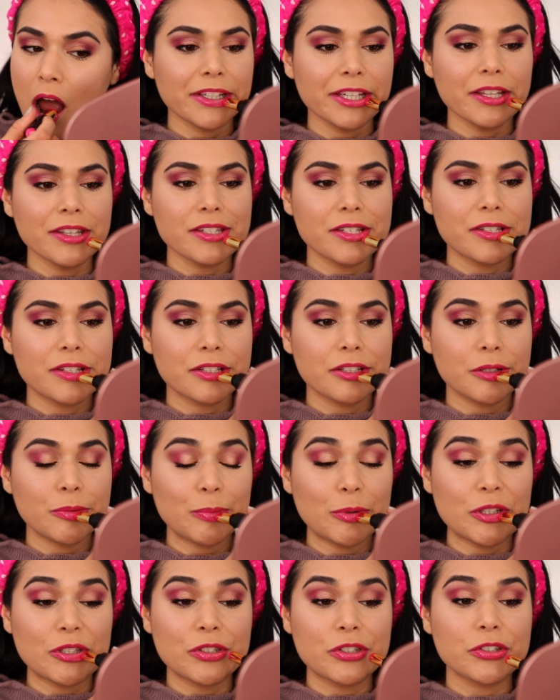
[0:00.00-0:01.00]
Yeah, this is
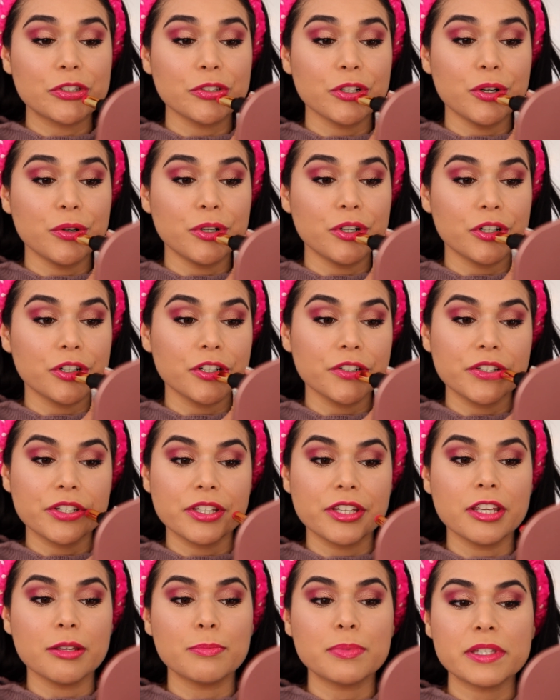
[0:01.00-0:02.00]
gonna be so hard
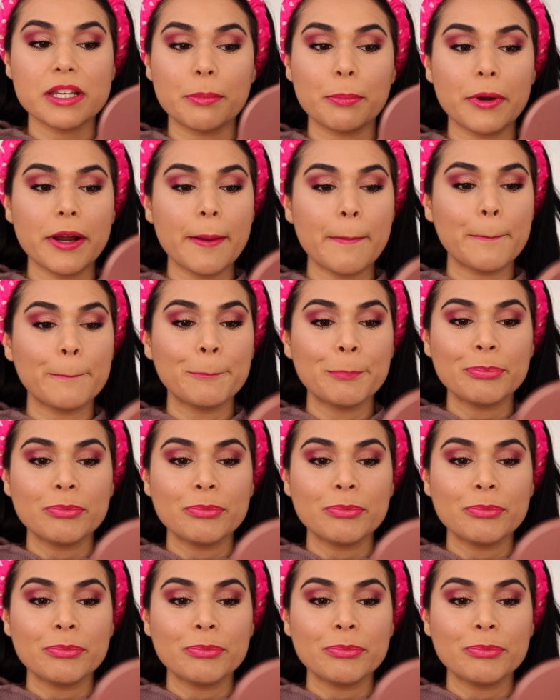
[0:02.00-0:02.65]
to keep separate